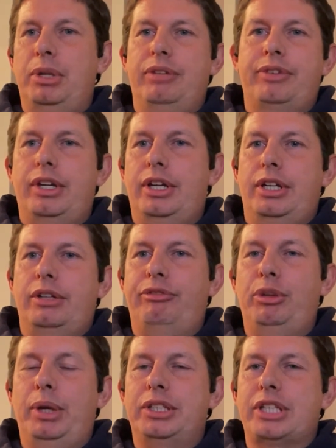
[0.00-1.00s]
of a
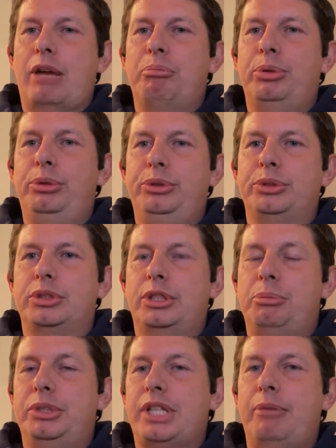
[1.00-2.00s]
few examples
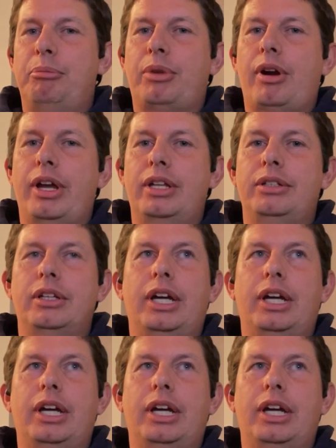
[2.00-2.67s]
to present, Brian.